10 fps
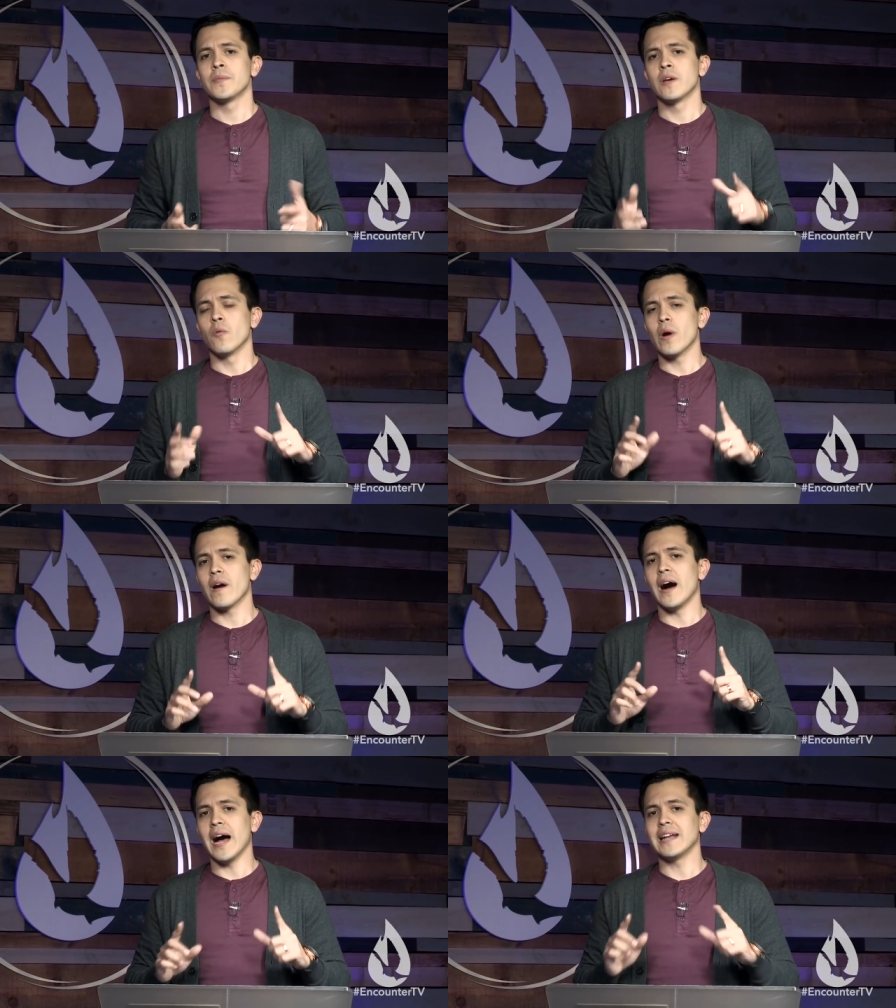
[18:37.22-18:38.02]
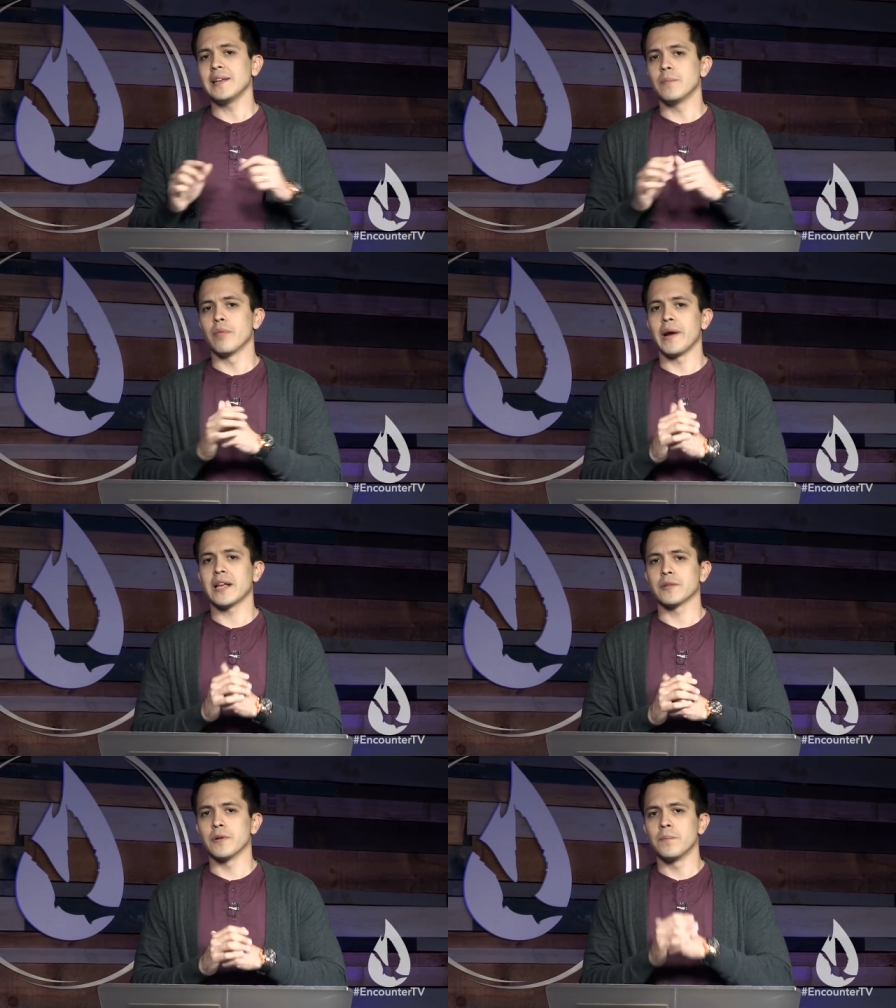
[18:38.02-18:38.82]
where I need
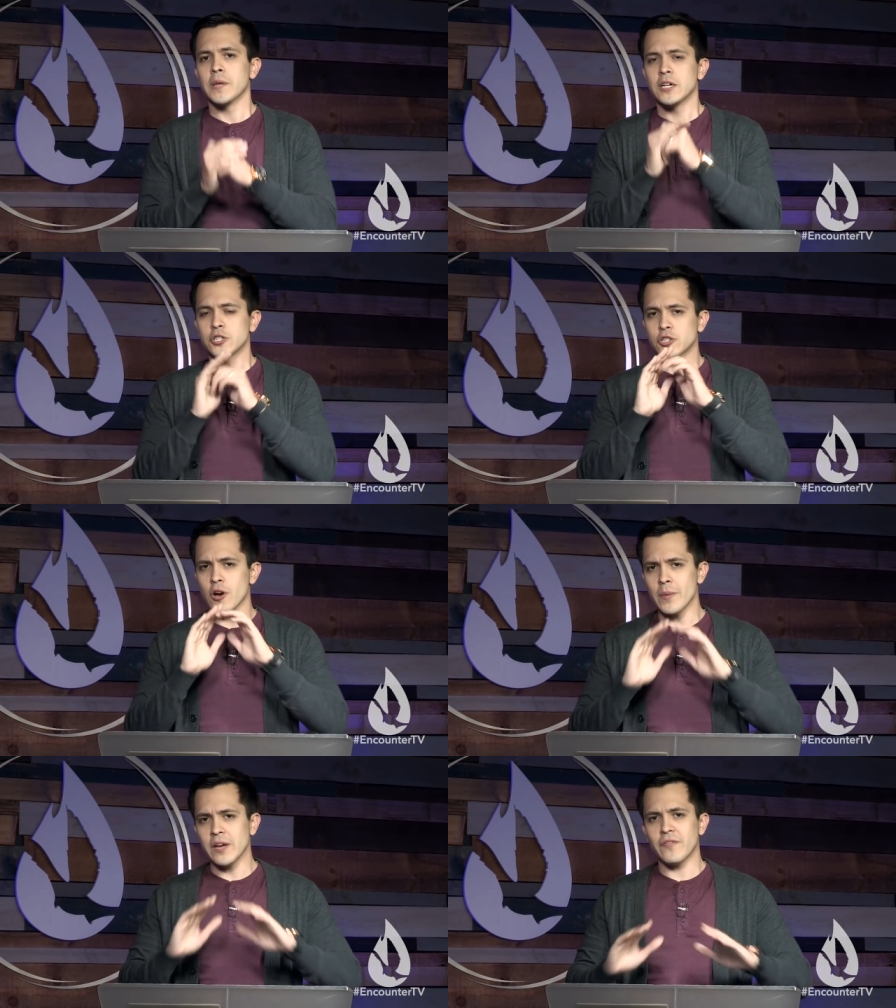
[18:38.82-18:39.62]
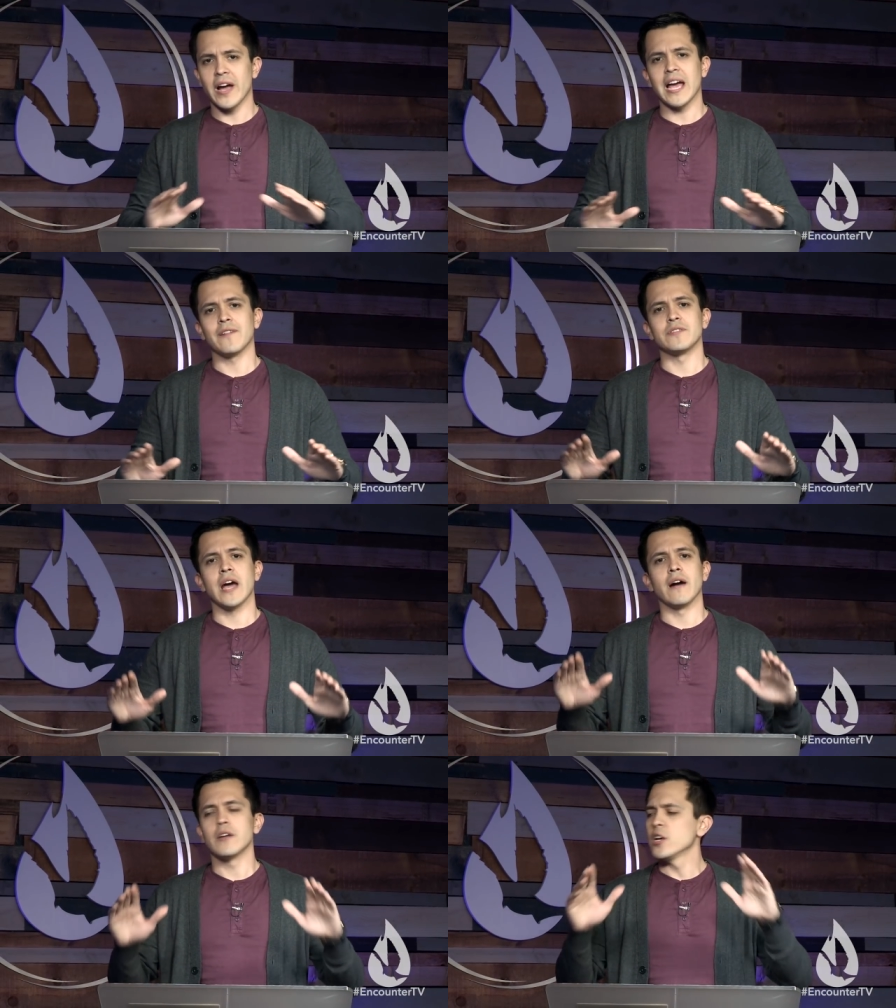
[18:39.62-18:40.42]
breakthrough. Show me if I have
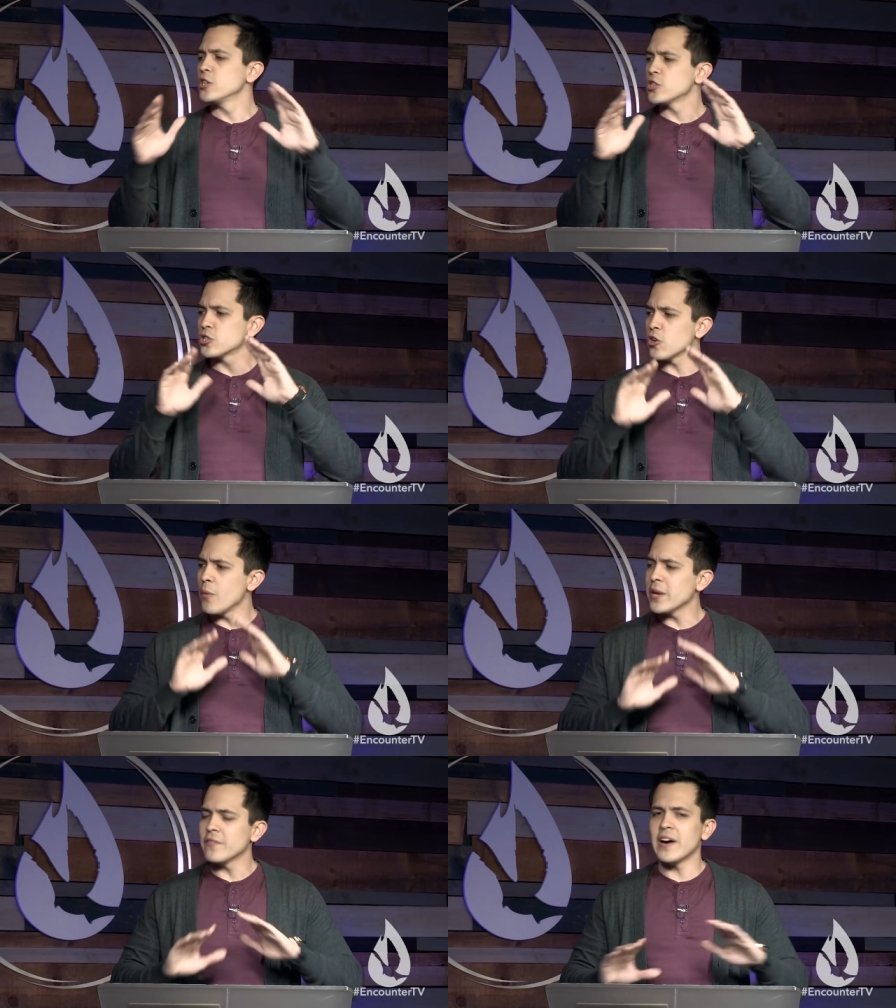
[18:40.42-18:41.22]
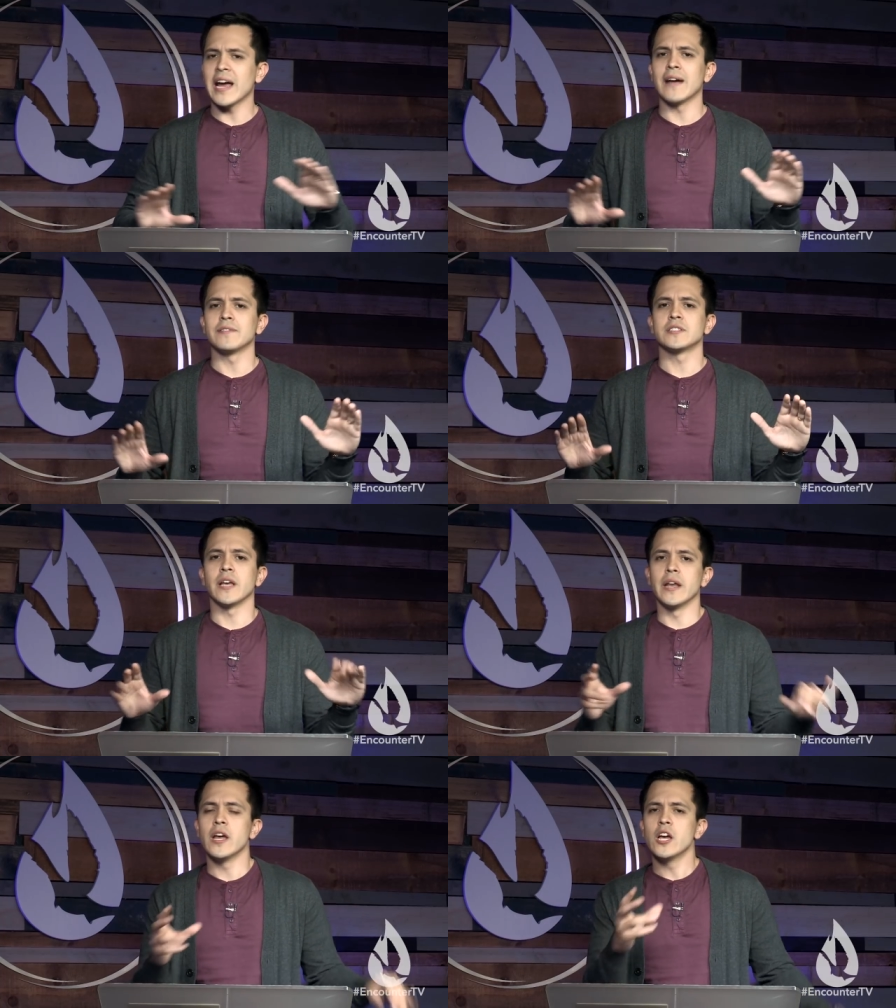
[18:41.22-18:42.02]
doubt. Show me if I have sin.